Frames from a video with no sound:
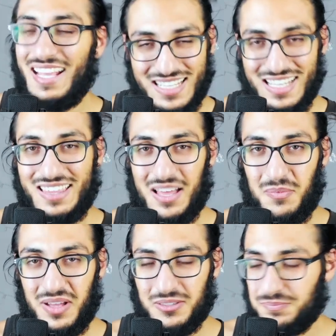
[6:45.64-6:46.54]
and click that
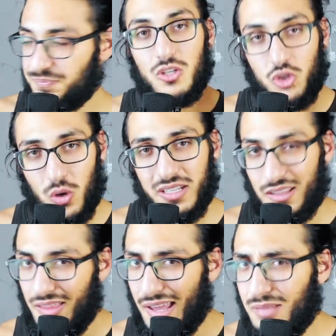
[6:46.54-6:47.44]
bell. Join
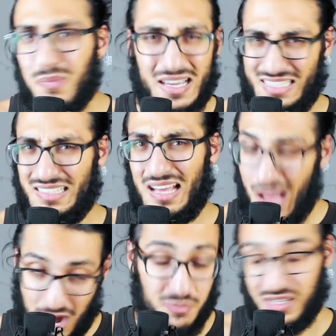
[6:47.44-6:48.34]
the headbanging
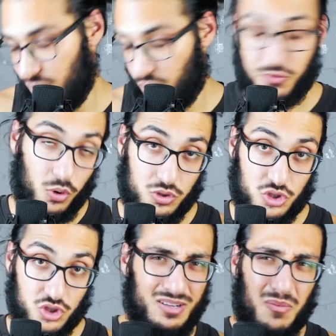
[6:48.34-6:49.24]
army, of
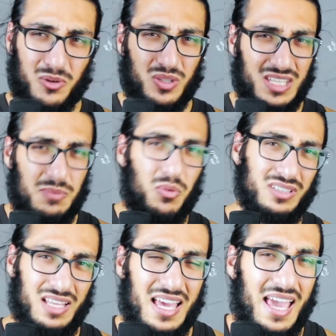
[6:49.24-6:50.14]
course. Remember to keep
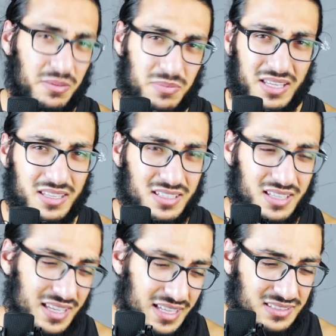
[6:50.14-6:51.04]
on head
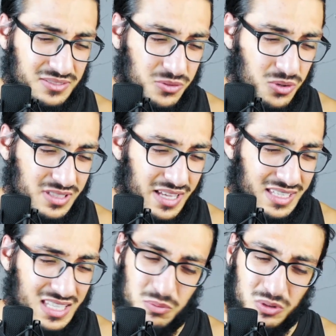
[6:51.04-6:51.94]
and of course, guys,
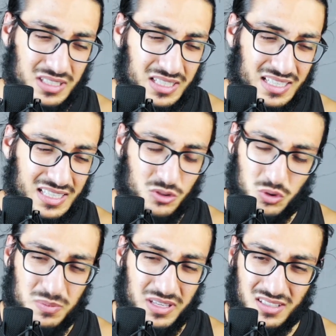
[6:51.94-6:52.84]
keep on
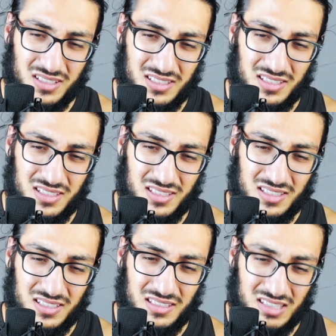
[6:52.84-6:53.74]
dreaming,
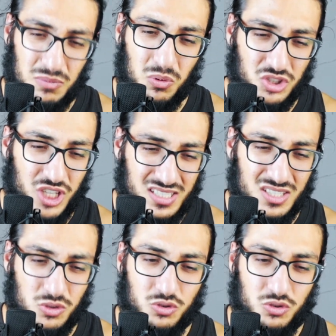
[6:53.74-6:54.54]
keep on chasing your